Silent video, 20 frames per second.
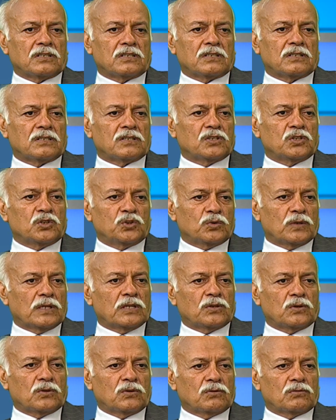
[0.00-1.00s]

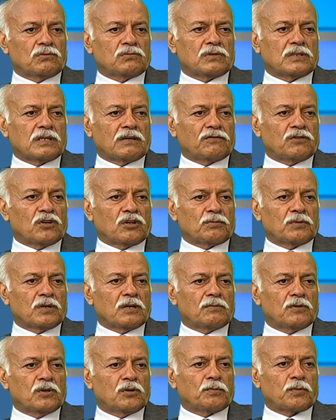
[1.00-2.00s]
UNO, they have not
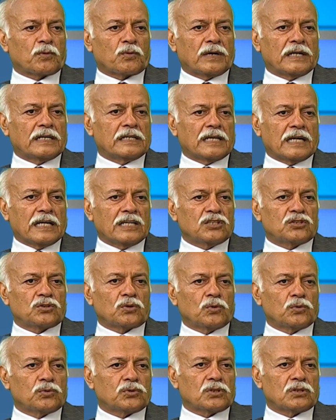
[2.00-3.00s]
been able to provide any
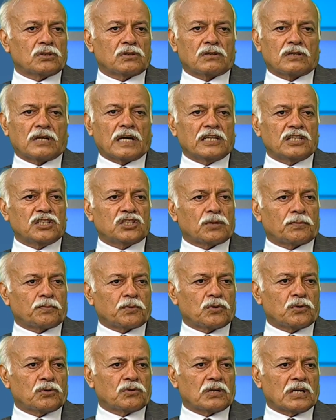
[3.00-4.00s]
solution, any
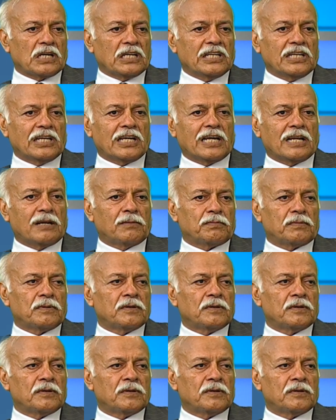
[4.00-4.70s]
support, any help.